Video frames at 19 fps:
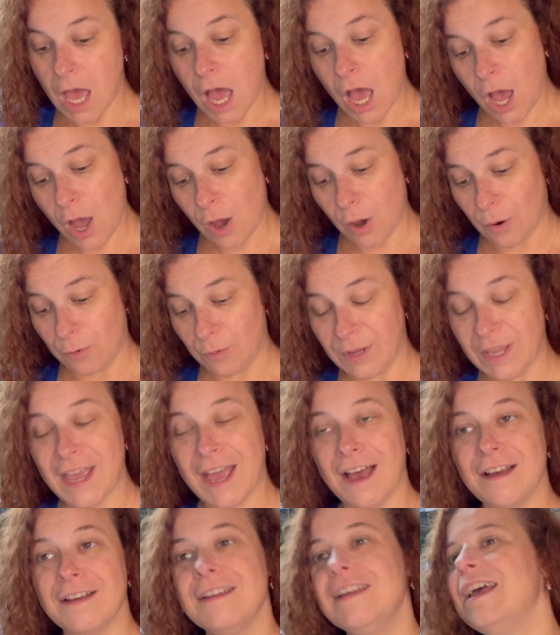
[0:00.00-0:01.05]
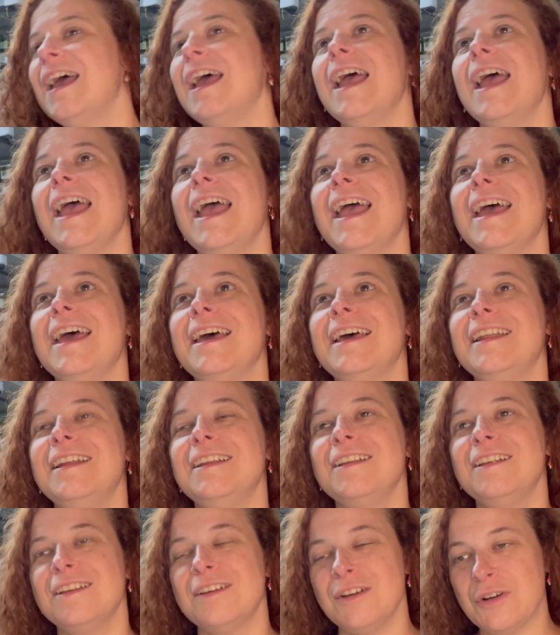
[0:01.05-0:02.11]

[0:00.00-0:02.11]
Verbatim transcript: Oh, yeah. And